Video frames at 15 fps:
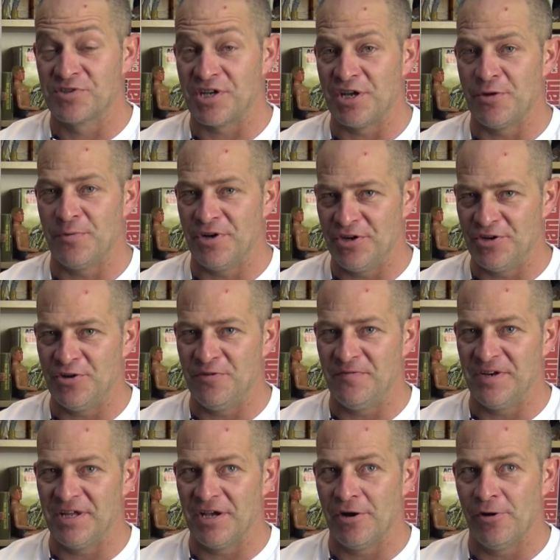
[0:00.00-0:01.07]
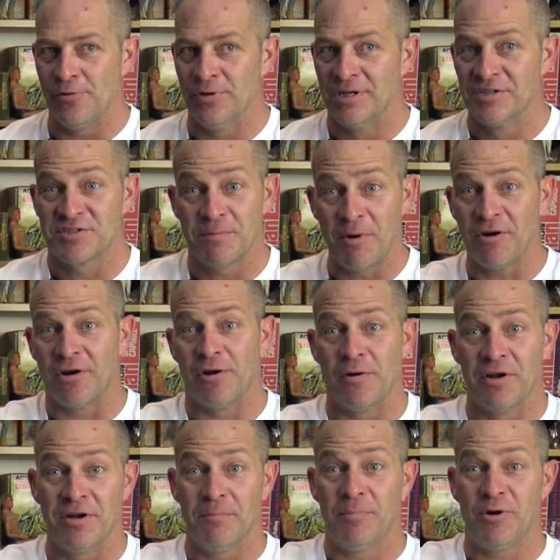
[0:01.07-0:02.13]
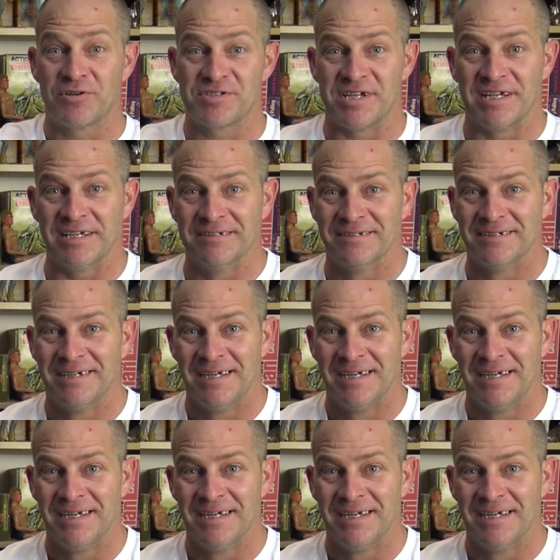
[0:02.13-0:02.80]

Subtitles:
see you in a new video tomorrow, an unboxing.